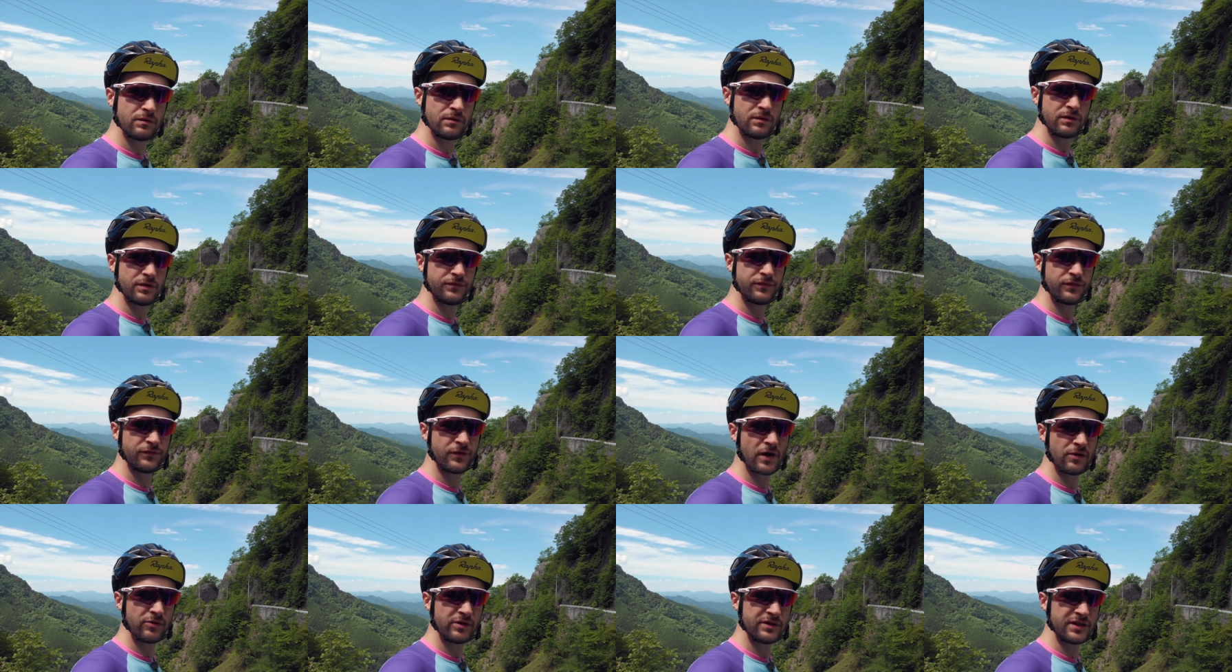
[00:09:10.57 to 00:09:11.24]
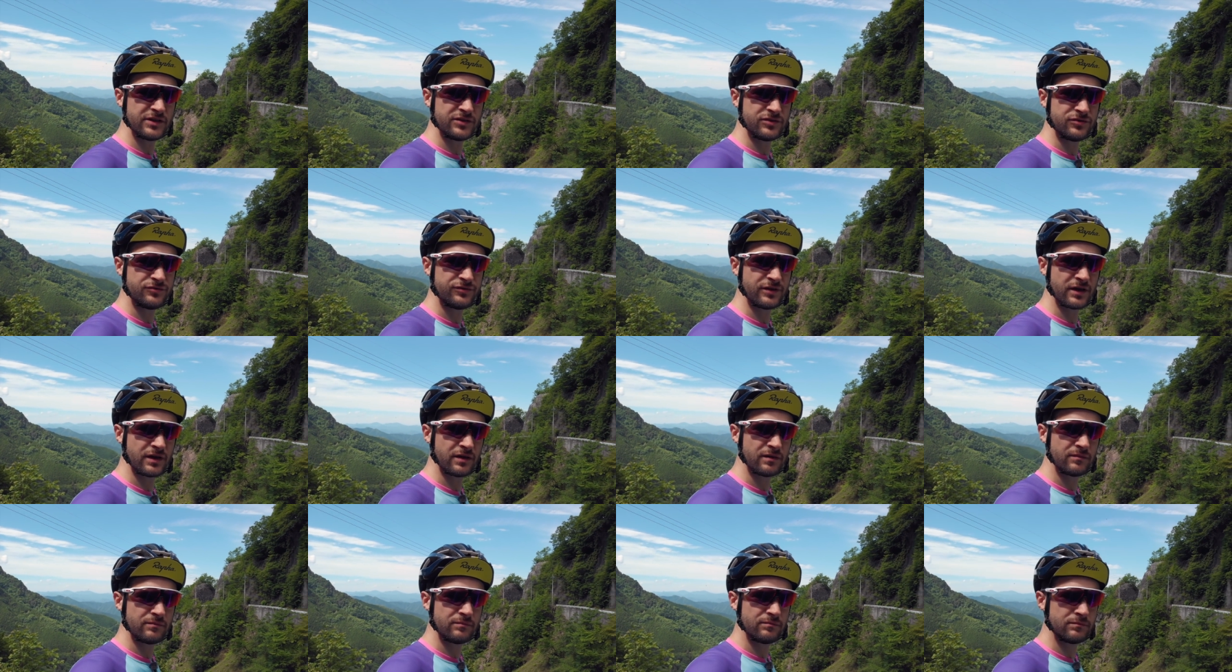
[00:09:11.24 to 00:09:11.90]
If you found it
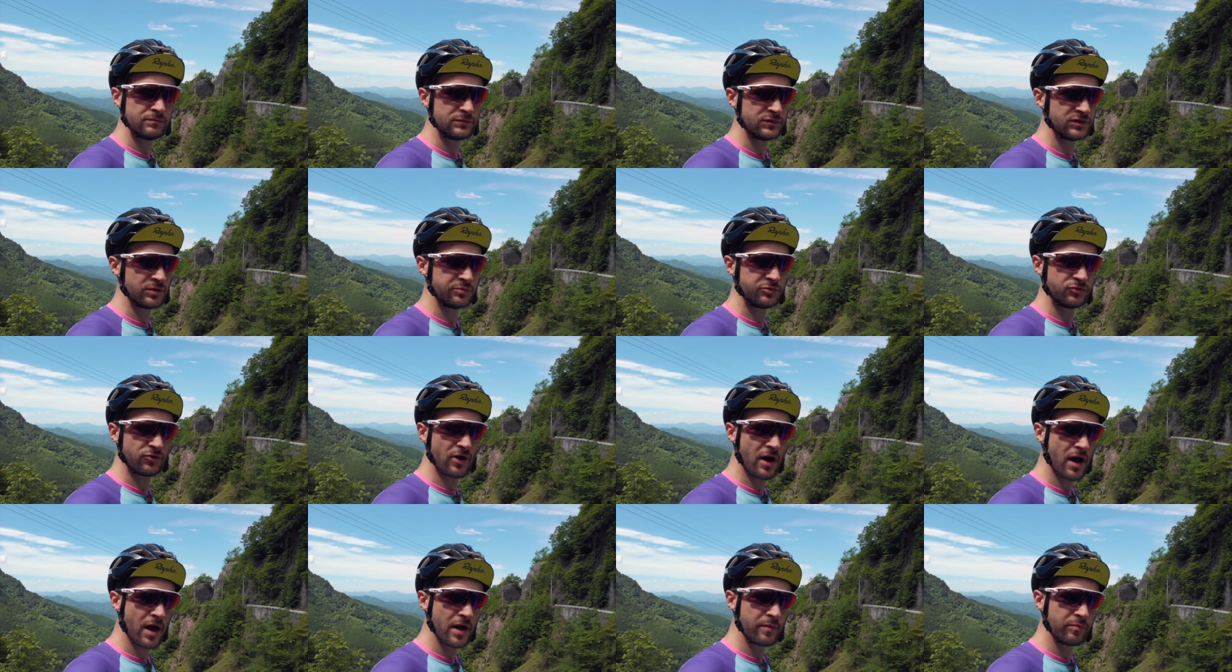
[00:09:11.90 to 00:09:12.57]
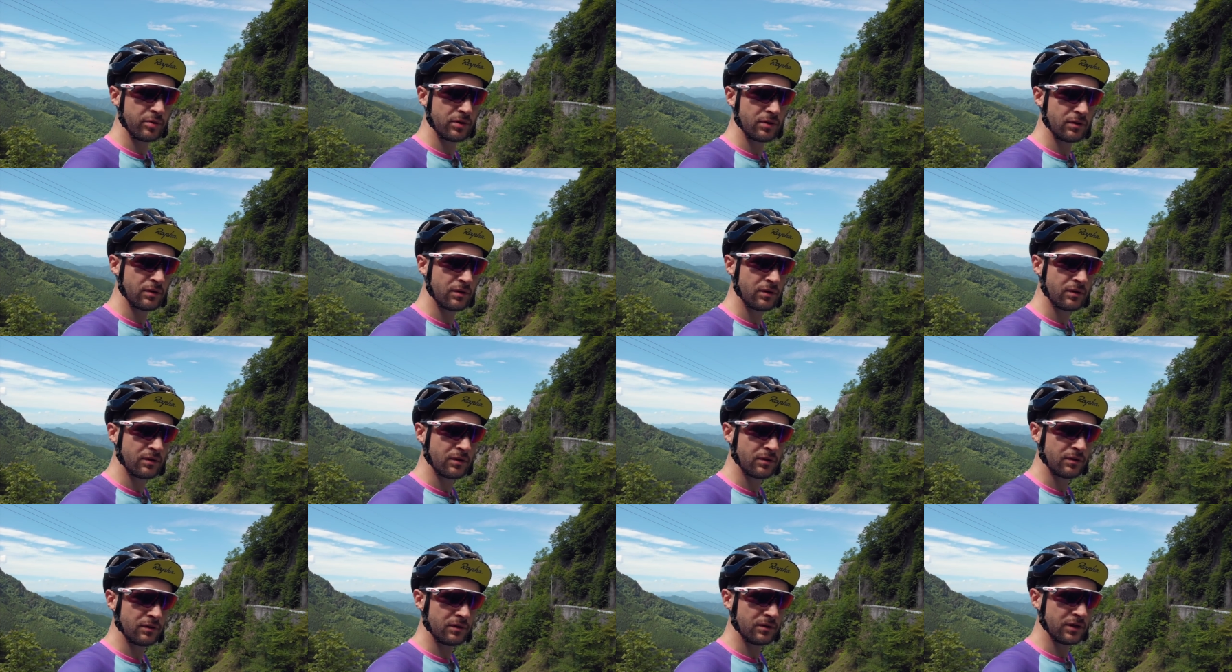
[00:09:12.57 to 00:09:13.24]
interesting, subscribe,
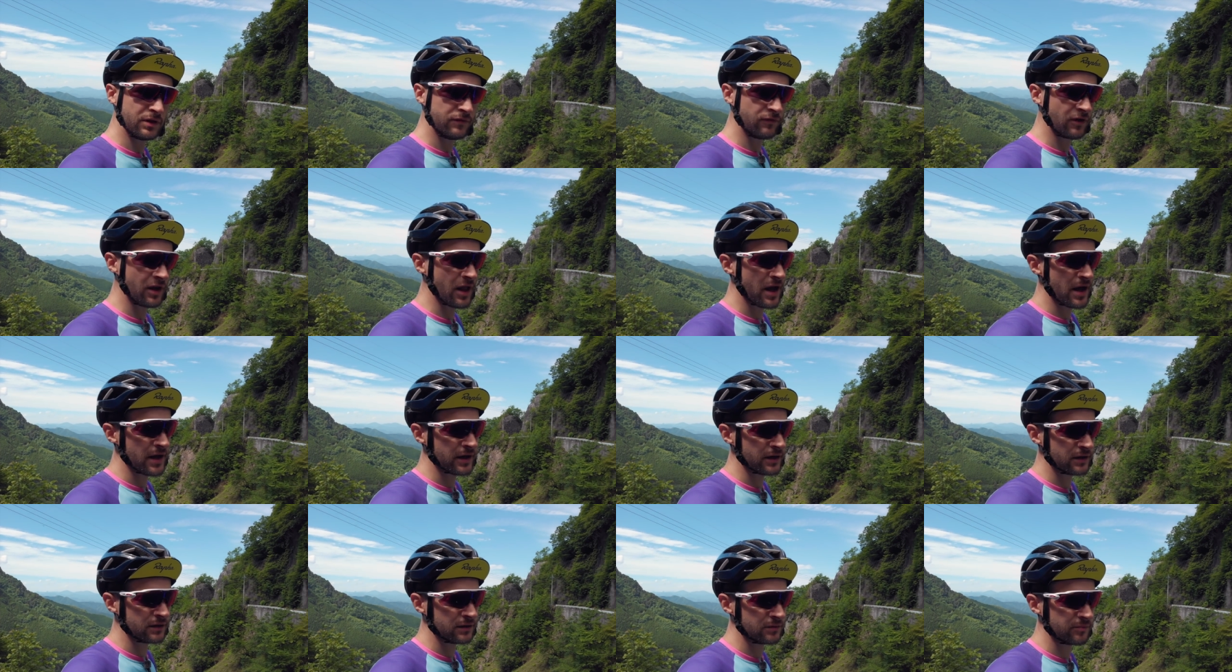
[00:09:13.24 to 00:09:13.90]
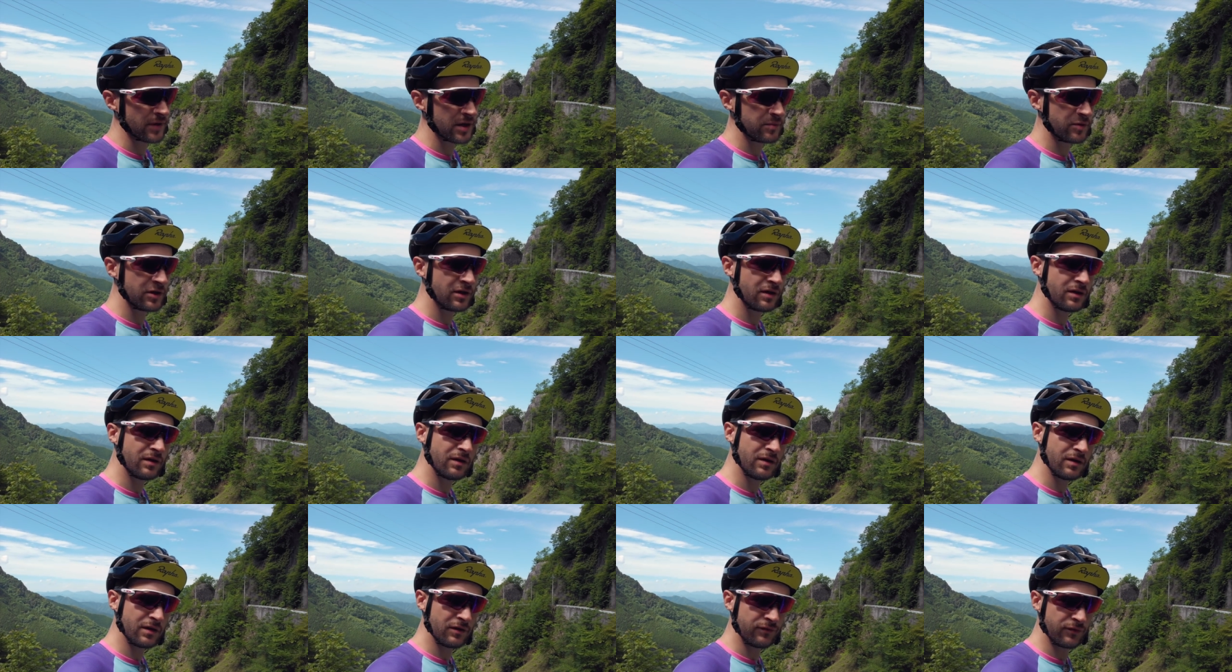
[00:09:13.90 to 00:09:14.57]
leave a like maybe
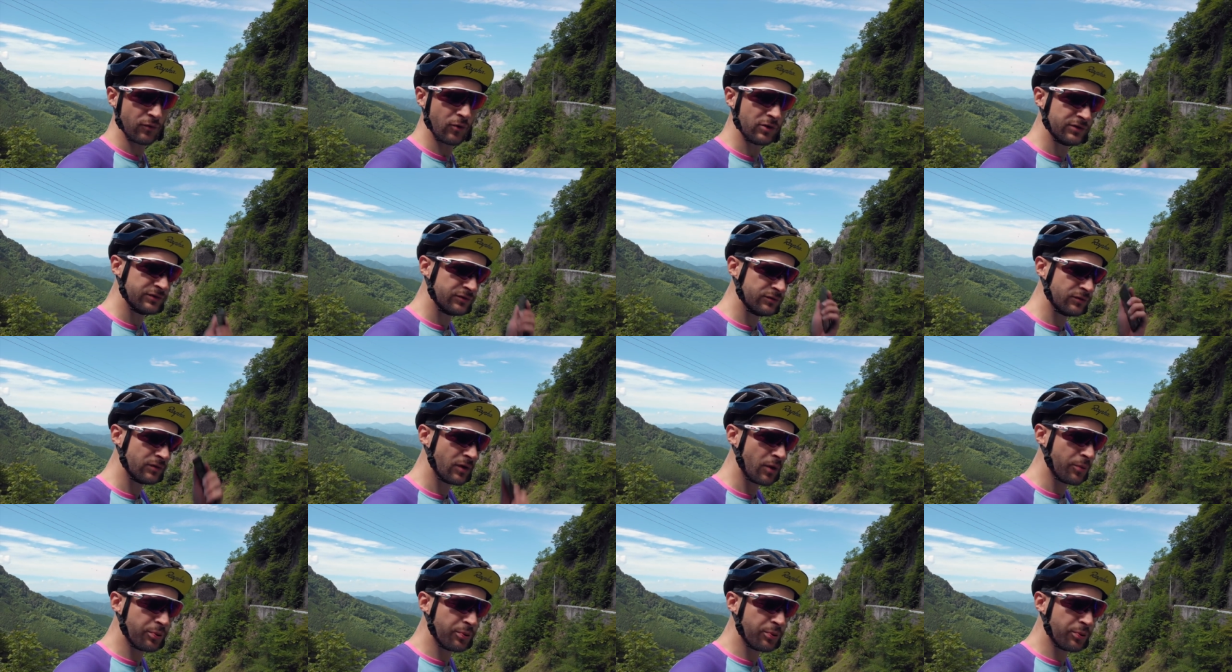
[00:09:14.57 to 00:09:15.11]
if you want to.